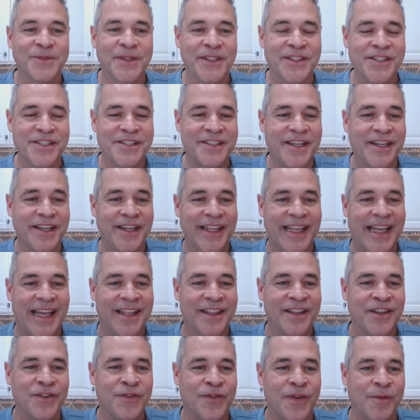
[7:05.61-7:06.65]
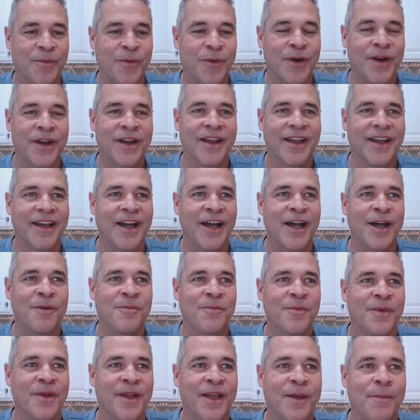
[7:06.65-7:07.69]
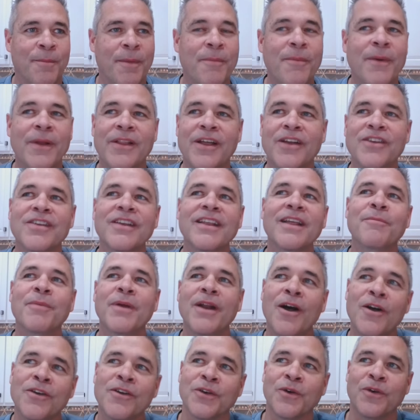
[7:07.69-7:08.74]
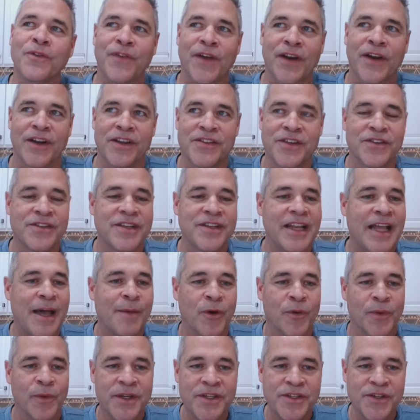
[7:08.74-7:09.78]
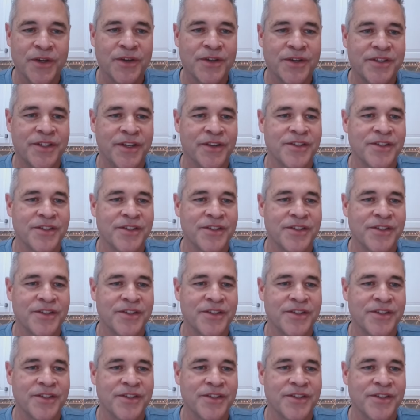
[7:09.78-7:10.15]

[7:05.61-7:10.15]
We just did it again this February. But also in fairness, there's a lot more research.